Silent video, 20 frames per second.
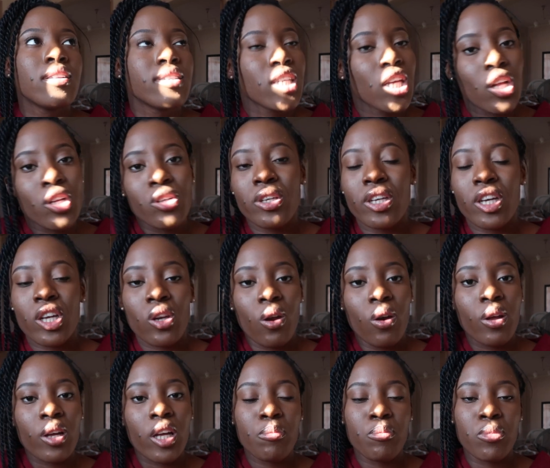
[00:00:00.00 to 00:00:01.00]
till you can
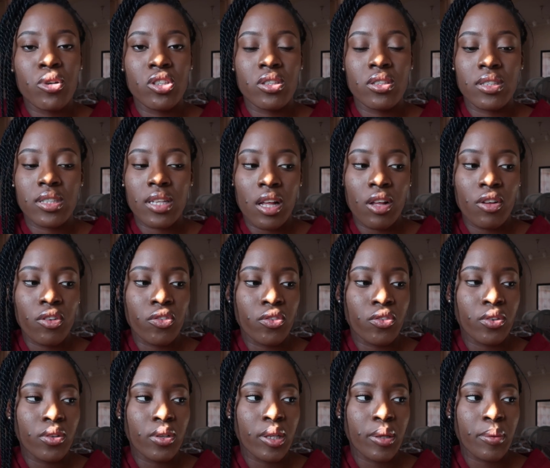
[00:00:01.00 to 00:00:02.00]
no longer push
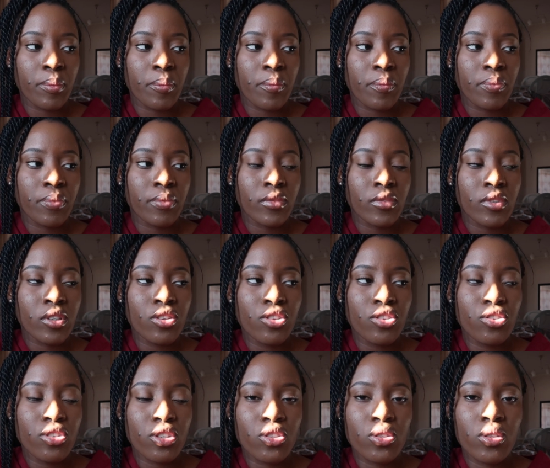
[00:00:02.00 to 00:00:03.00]
yourself
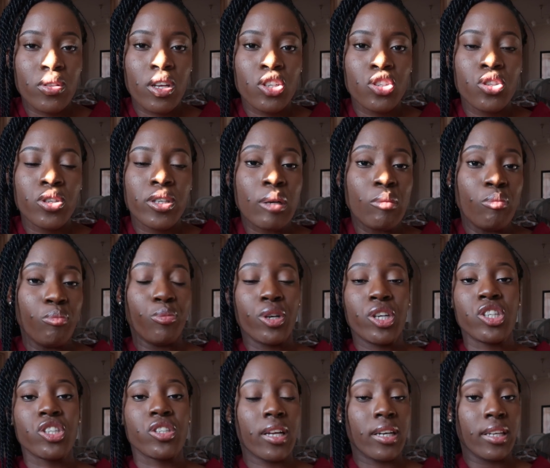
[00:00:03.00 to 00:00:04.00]
just so that you can
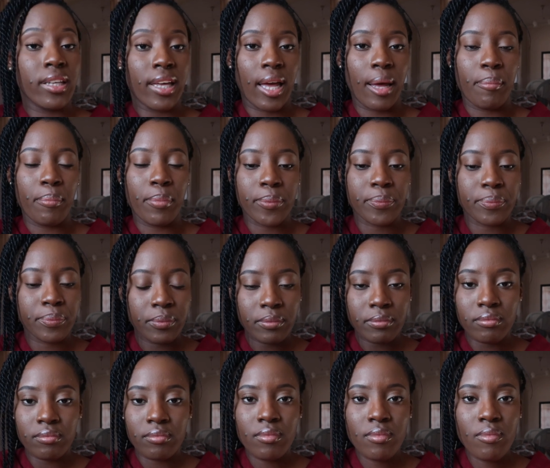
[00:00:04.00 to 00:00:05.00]
bridge that gap
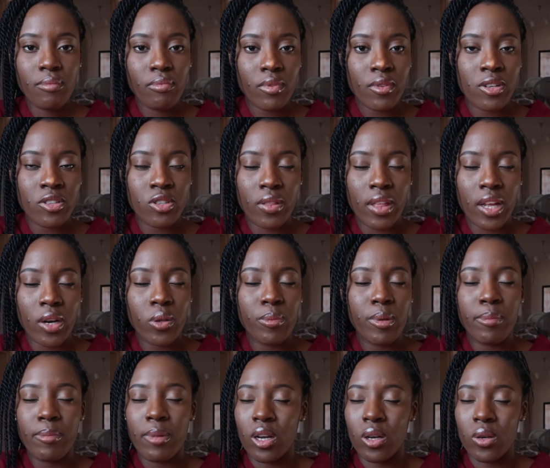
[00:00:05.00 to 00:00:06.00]
so that'll
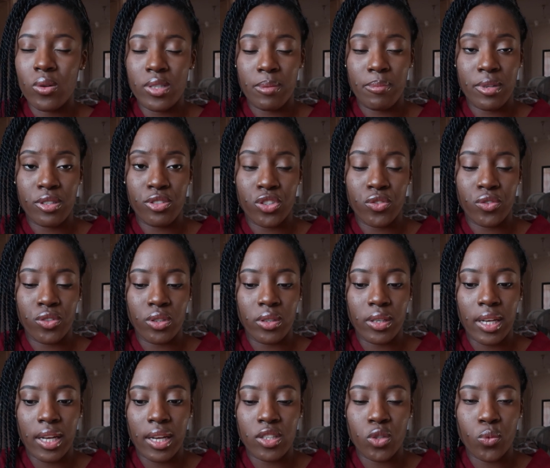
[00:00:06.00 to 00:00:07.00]
be my closing message for you
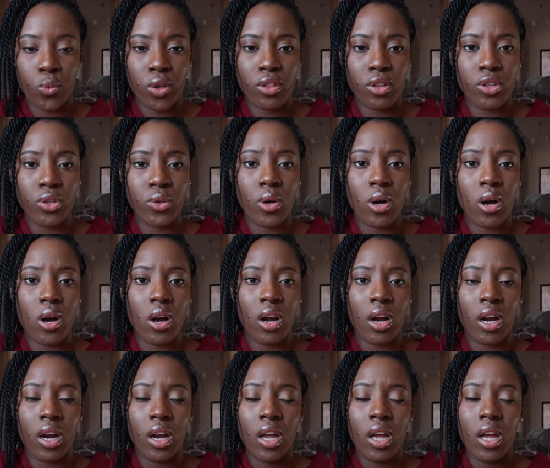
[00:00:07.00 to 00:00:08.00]
guys whether you
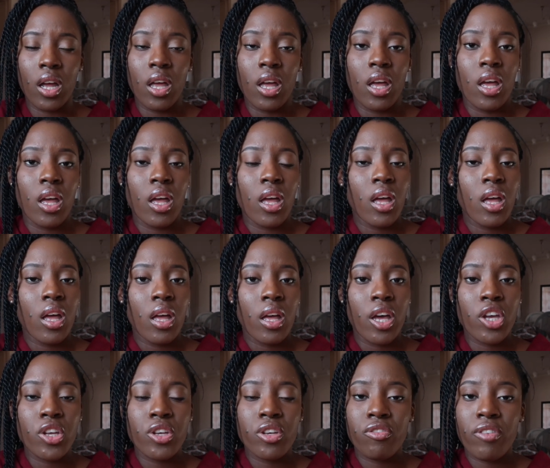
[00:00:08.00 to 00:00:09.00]
are
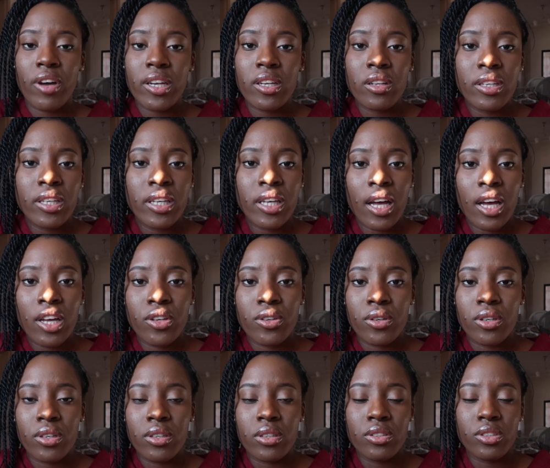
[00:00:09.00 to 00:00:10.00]
in your final year
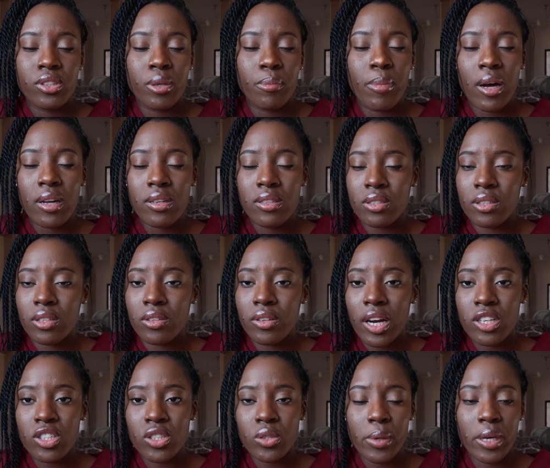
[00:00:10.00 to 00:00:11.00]
you're you're about to
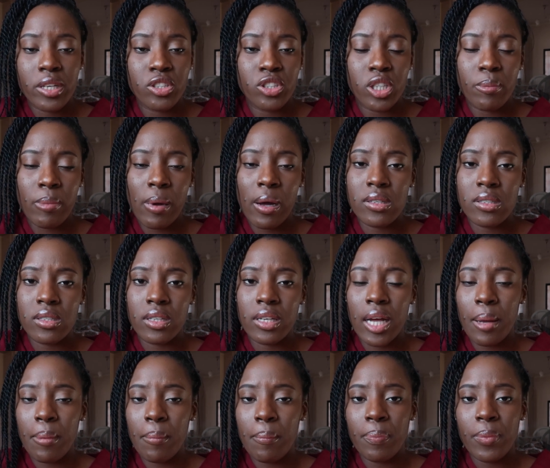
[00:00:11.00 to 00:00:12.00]
graduate and you're about to
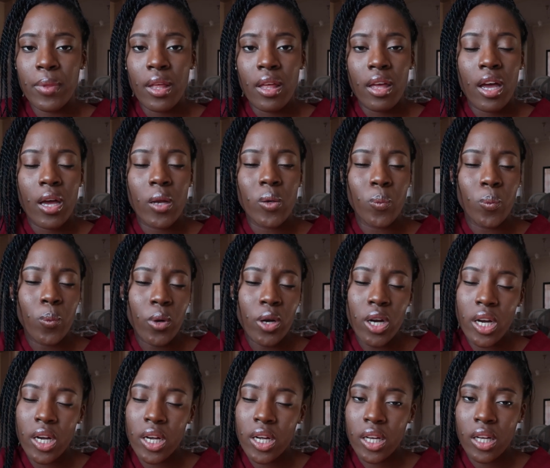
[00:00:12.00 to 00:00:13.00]
come and
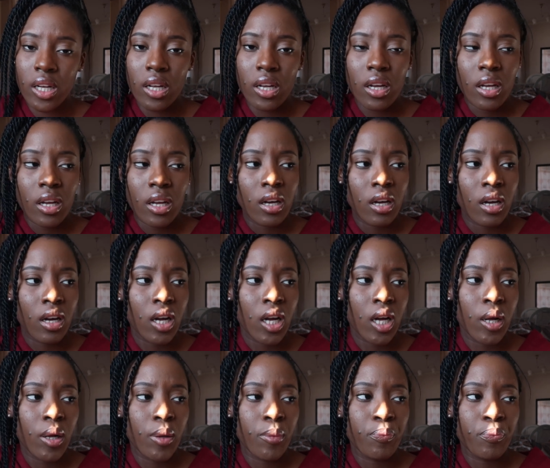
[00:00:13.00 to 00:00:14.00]
work
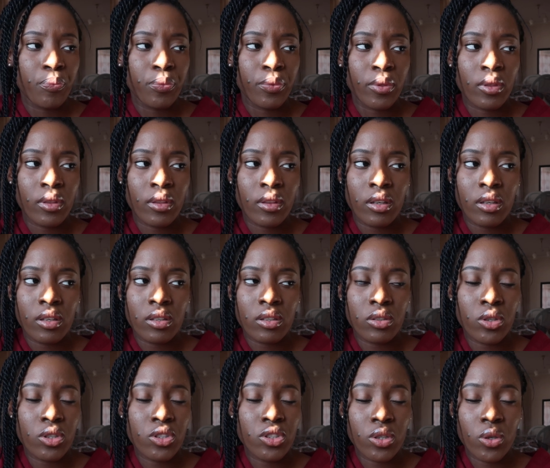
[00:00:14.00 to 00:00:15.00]
um,
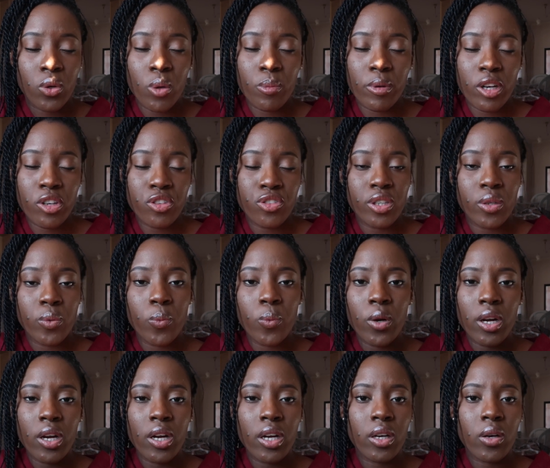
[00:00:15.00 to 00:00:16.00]
go to your home country and
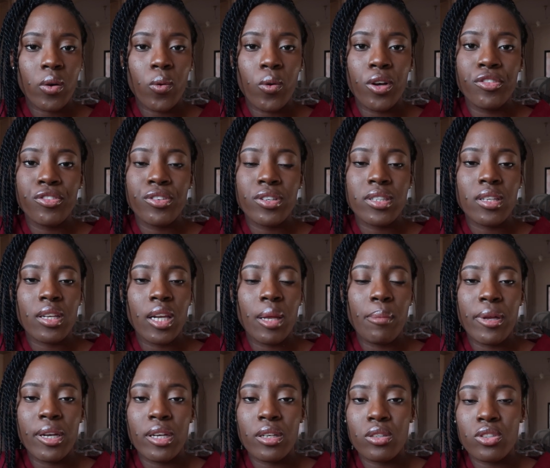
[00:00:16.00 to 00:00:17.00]
work or if you're still a
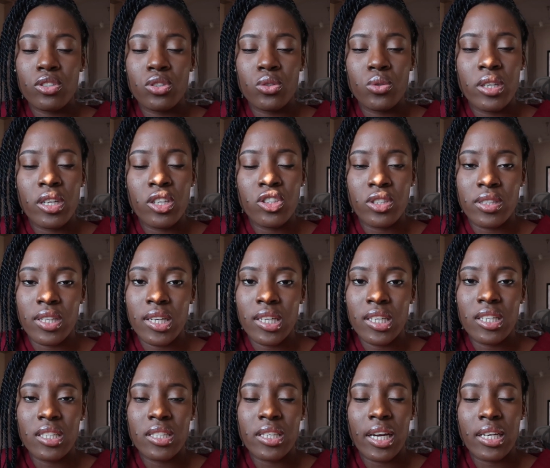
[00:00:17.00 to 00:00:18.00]
medical student you're
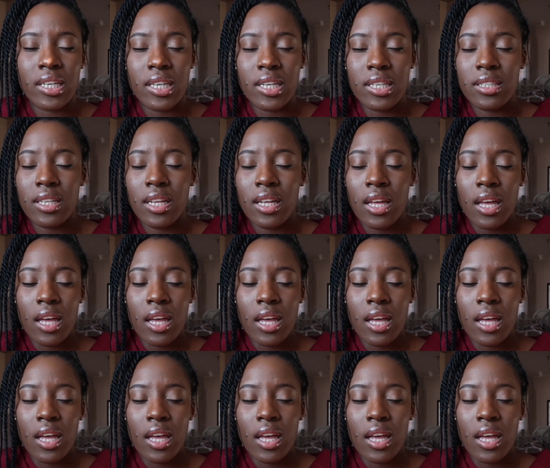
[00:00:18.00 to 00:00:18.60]
studying in chinese